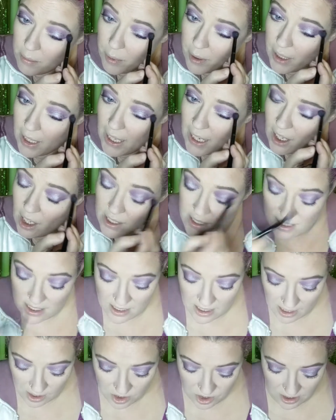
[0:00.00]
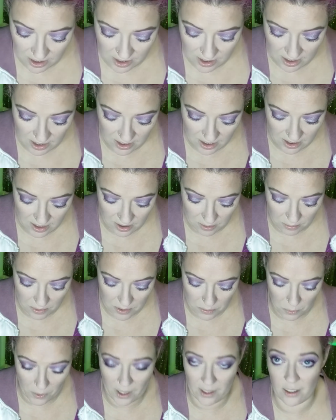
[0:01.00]
put it. And I didn't actually think that it
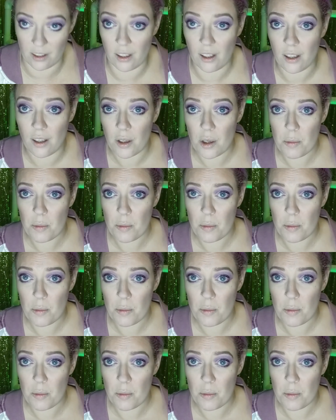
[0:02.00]
was well